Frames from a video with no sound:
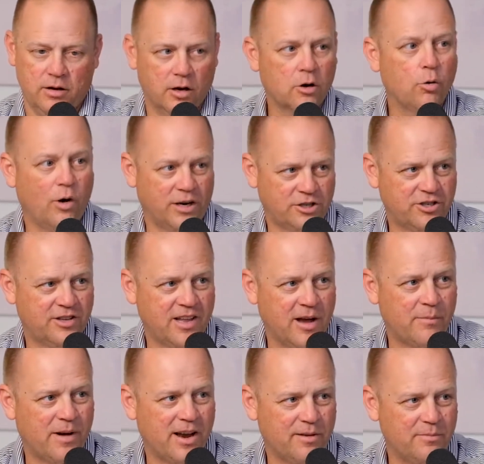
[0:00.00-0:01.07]
question
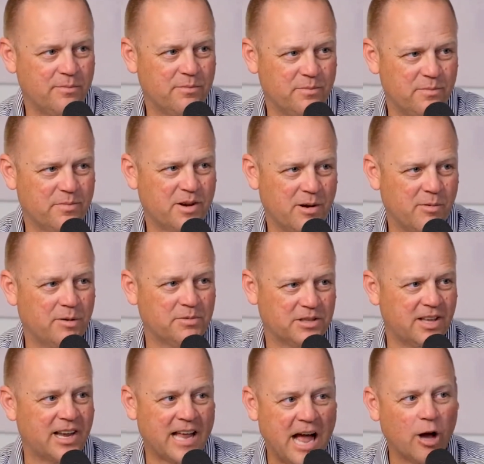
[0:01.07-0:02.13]
that might come up, is
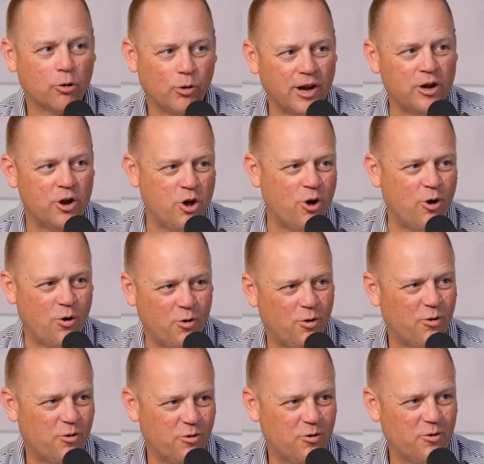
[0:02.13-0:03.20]
like, how do I
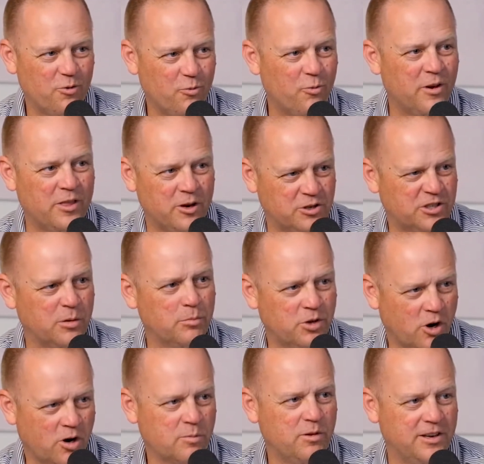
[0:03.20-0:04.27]
know when there's some
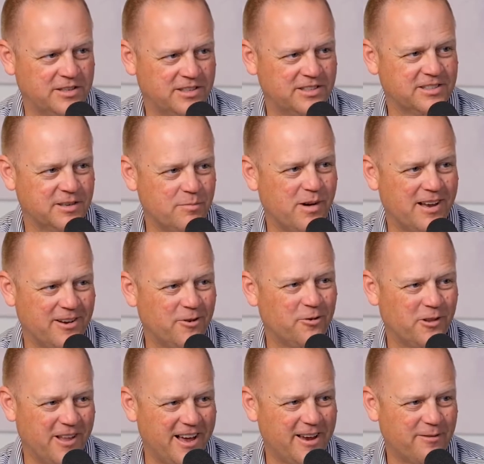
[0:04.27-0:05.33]
dark places in my
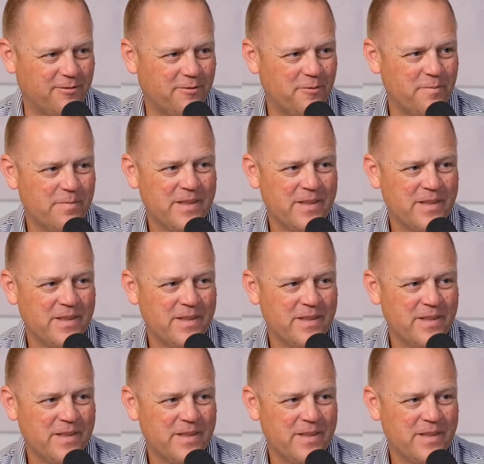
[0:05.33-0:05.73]
own life?